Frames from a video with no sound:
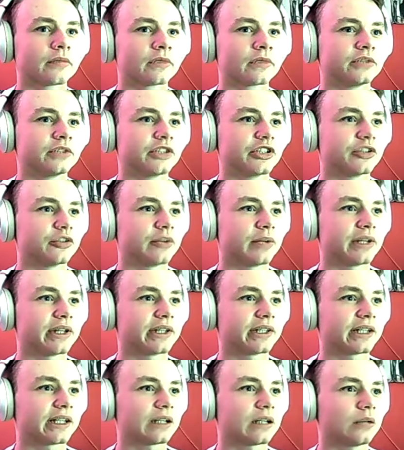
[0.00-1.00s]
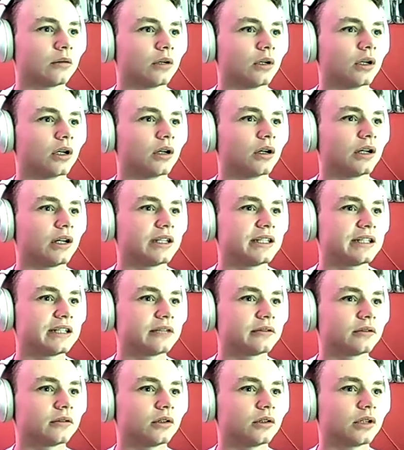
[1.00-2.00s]
Did you make it out? I
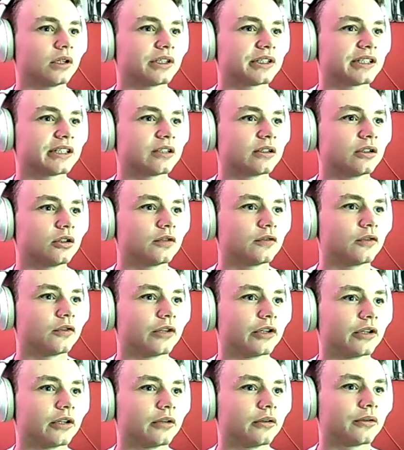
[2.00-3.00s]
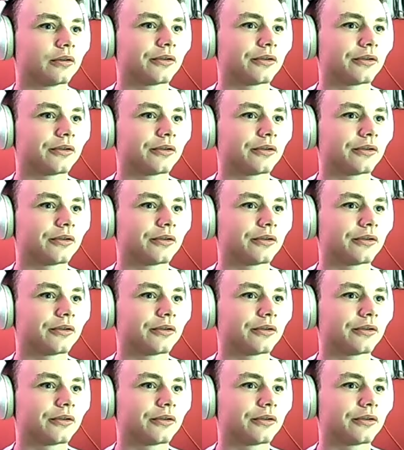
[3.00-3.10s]
didn't. I did look for you.